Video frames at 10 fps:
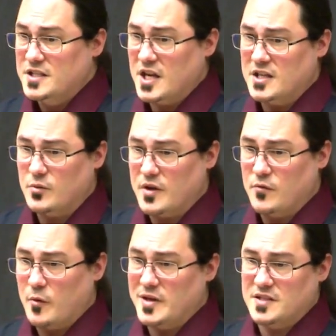
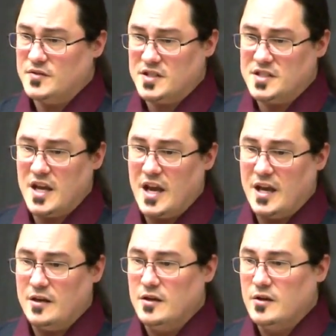1024 by
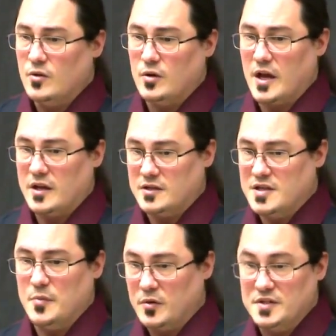768 or like a
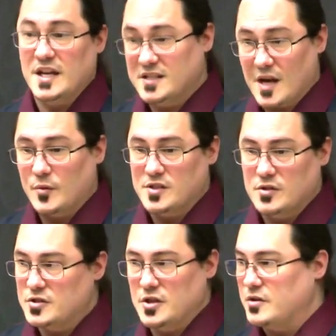typical desktop
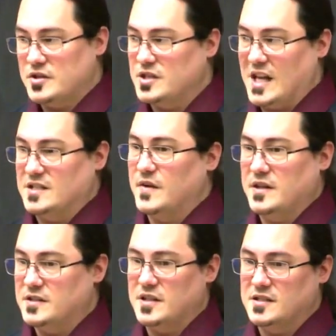resolution, you can just classify
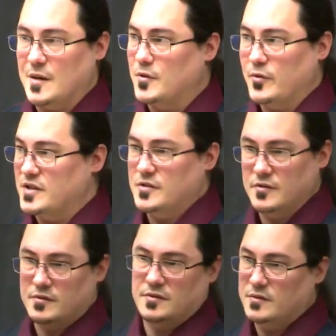it as desktop, and the rest are
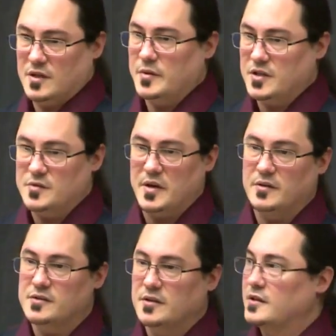going to be touch
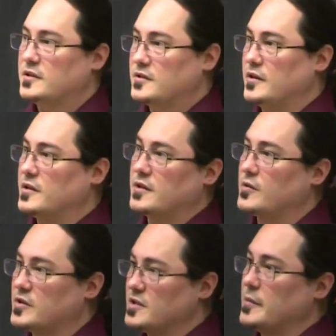panels so they
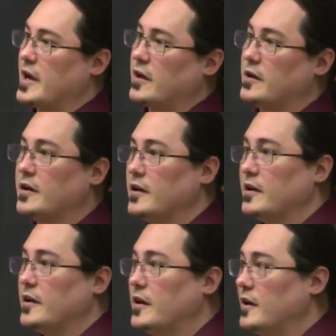can So
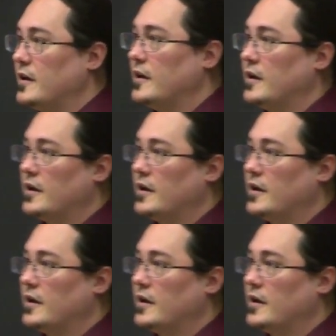what,